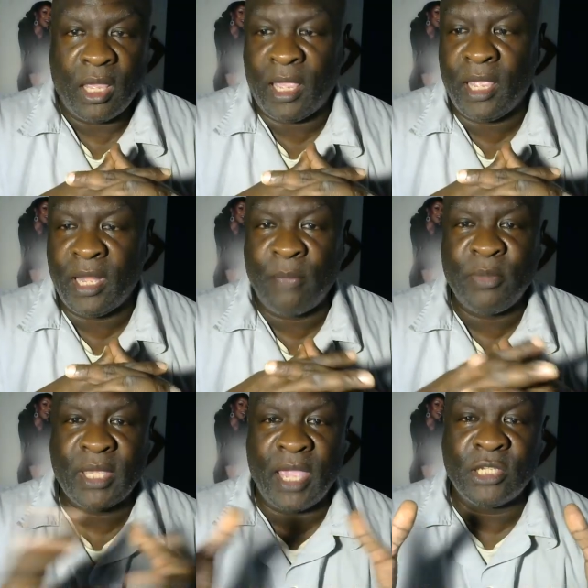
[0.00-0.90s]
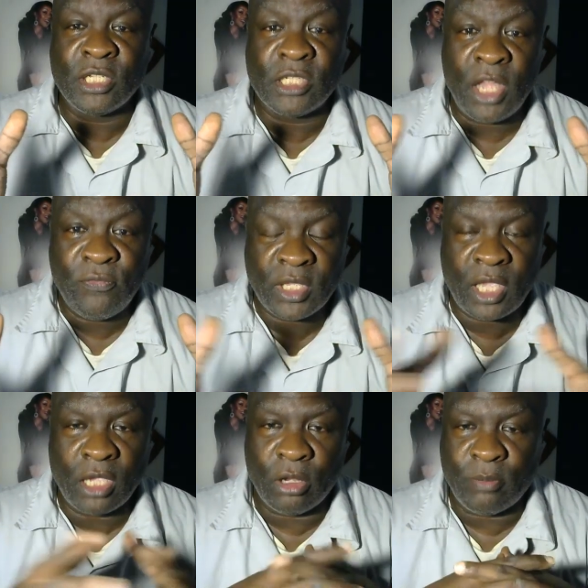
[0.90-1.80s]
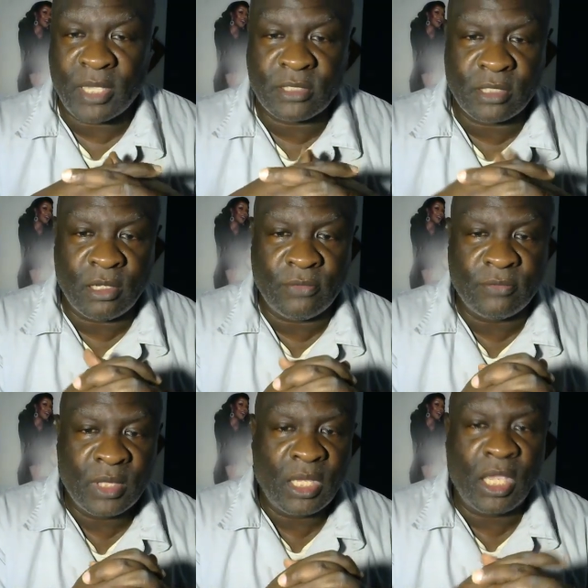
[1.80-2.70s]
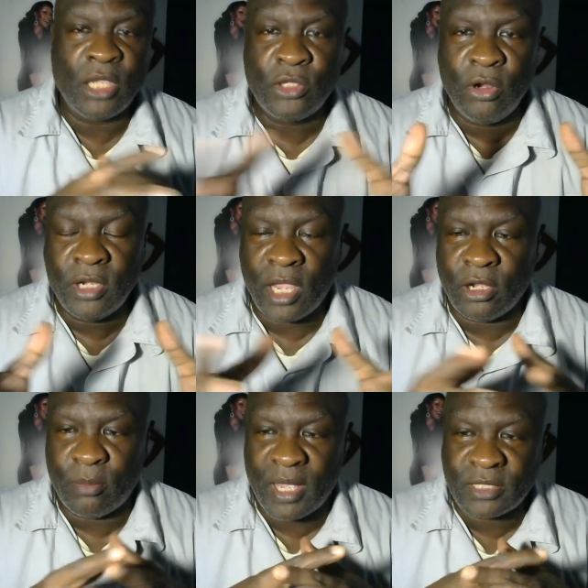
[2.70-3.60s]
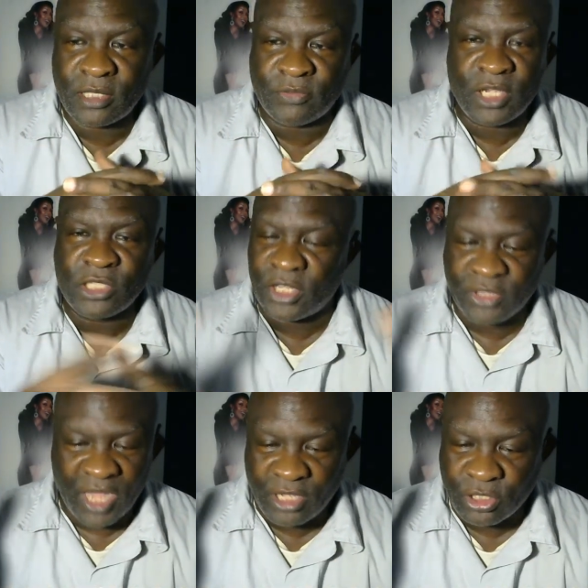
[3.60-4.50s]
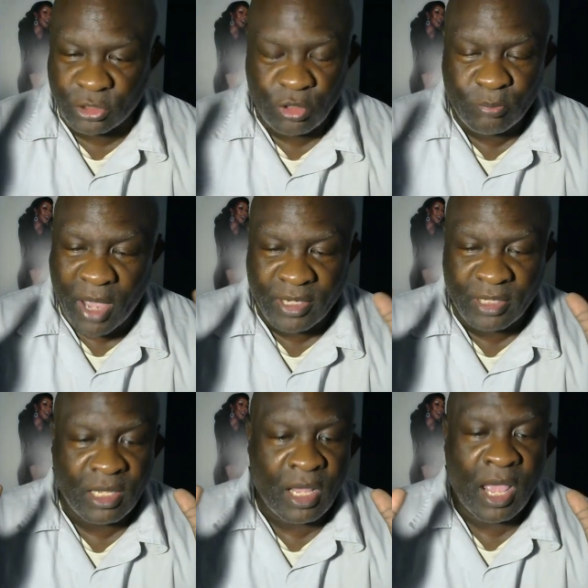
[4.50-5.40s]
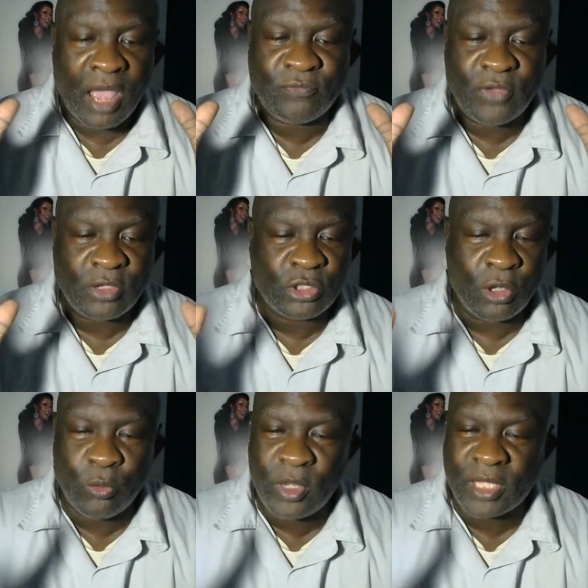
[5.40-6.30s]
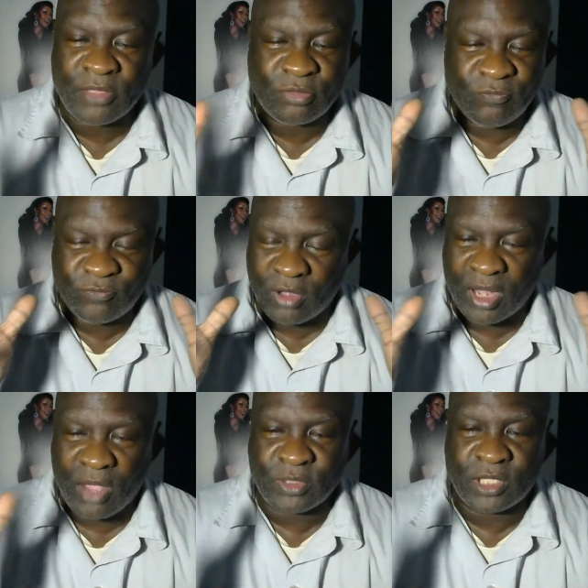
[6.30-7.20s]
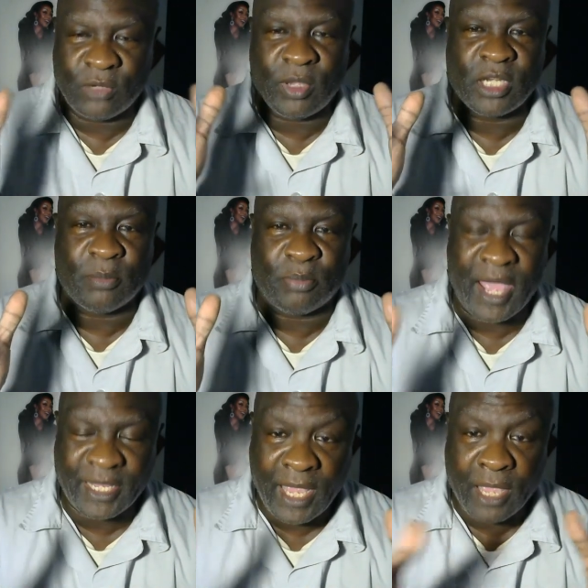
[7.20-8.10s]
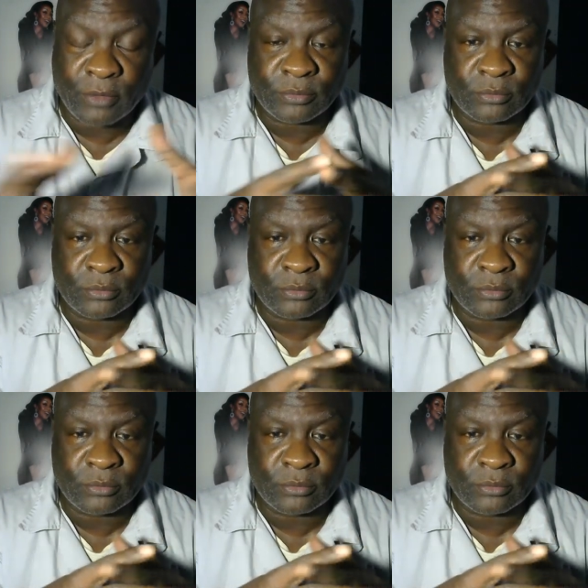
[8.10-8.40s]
And I began to defecate on myself and urinate on myself. There's nothing I could do about it. I felt so weak, I felt I was getting ready to black out.